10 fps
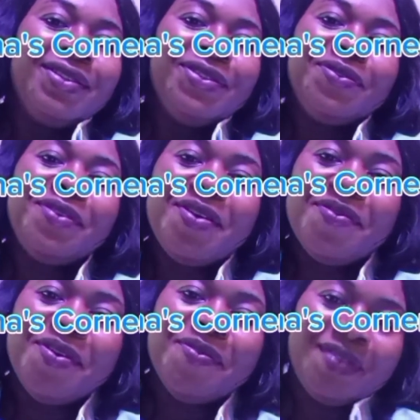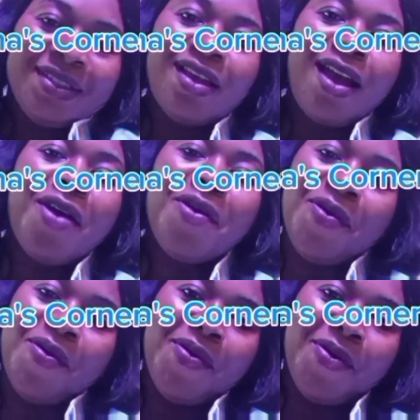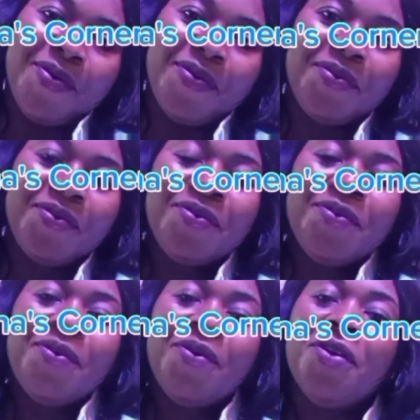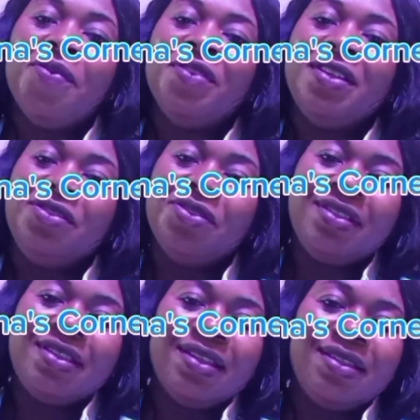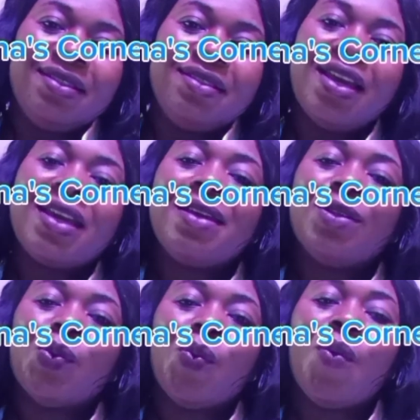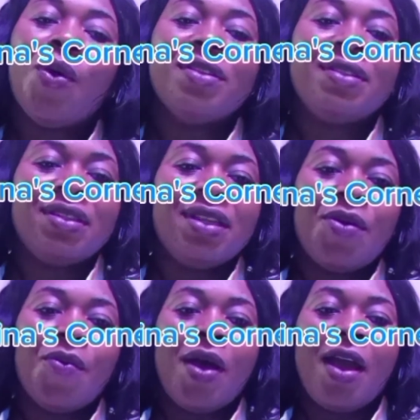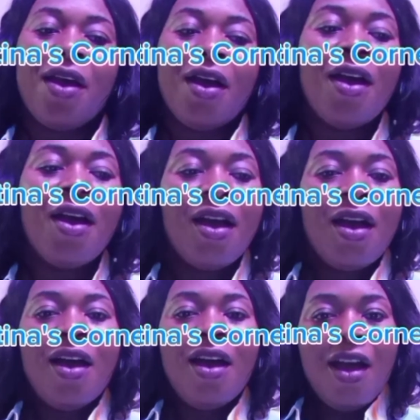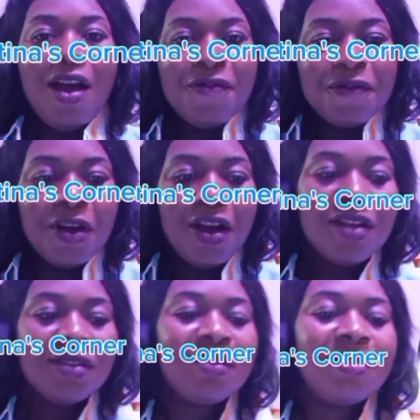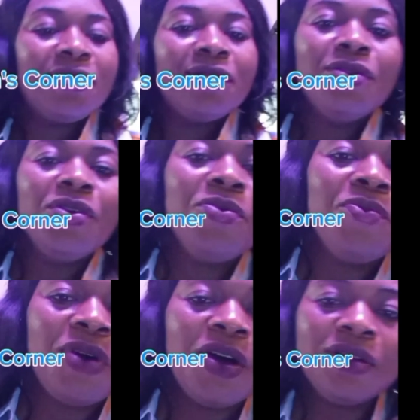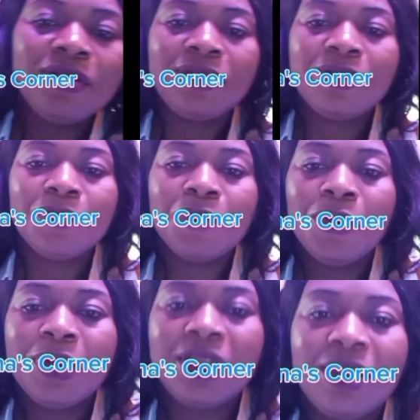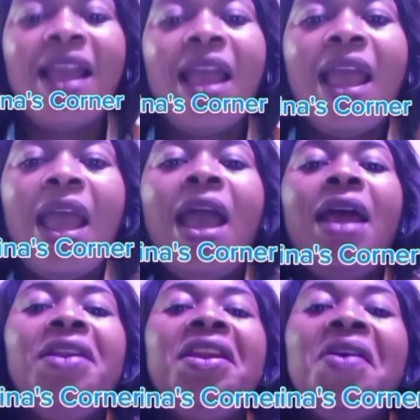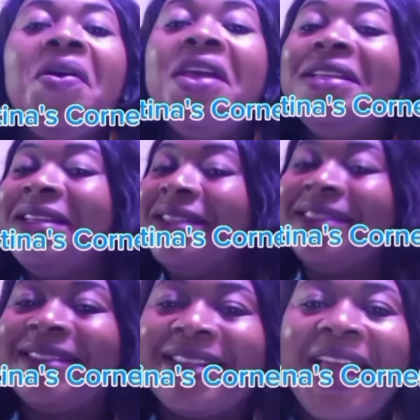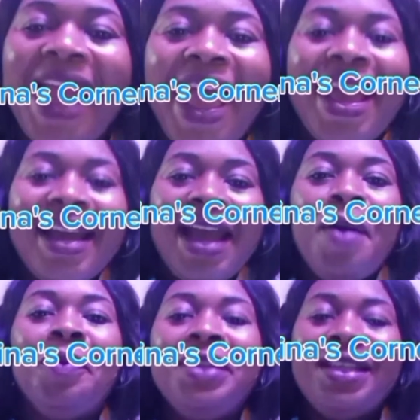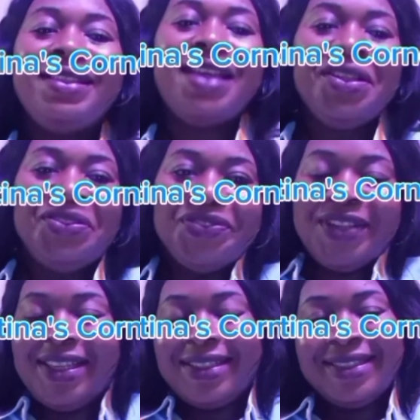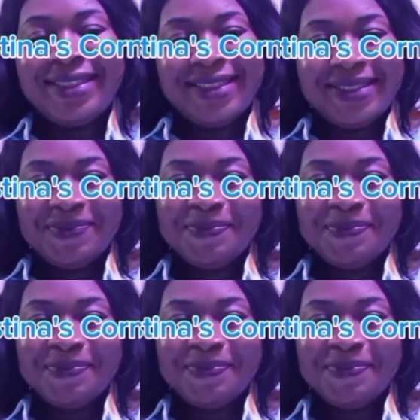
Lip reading: do away with alcohol or reduce it. Take it once in a while. Of course, no more smoking. Another one is carbonated drinks.